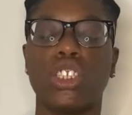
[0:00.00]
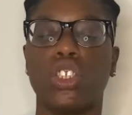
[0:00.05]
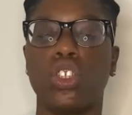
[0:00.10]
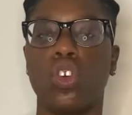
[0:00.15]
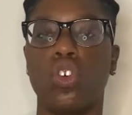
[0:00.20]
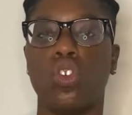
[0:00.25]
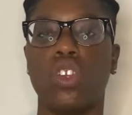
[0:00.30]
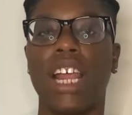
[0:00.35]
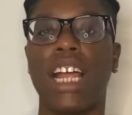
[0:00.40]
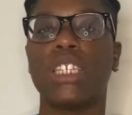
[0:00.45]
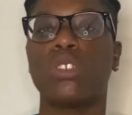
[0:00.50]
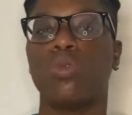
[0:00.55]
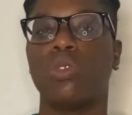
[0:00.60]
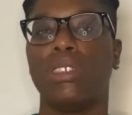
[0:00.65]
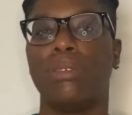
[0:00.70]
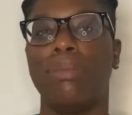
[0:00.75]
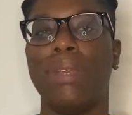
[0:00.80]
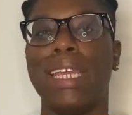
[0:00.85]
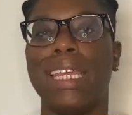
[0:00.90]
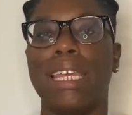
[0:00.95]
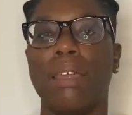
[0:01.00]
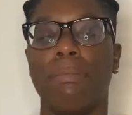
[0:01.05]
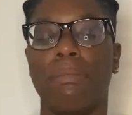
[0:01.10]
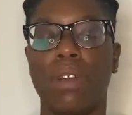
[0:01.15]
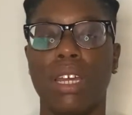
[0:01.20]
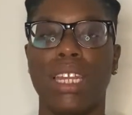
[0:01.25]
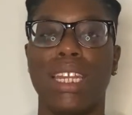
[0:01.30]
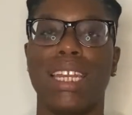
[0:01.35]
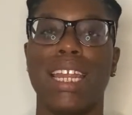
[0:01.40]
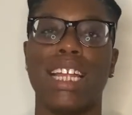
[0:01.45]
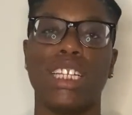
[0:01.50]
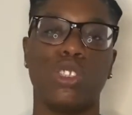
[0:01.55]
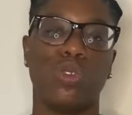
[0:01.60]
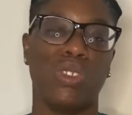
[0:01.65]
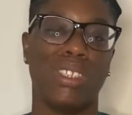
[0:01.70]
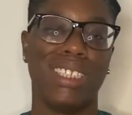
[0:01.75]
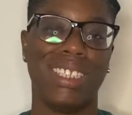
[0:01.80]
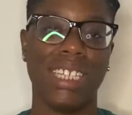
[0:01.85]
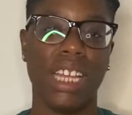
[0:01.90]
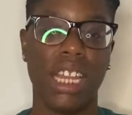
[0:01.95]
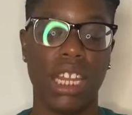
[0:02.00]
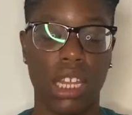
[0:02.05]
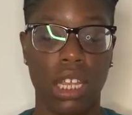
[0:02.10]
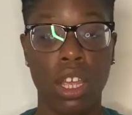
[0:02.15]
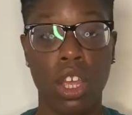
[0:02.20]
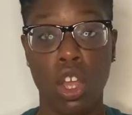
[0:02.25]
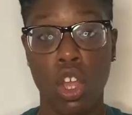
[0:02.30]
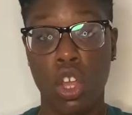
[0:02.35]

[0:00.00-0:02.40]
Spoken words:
So that's what's making money. That's what's selling.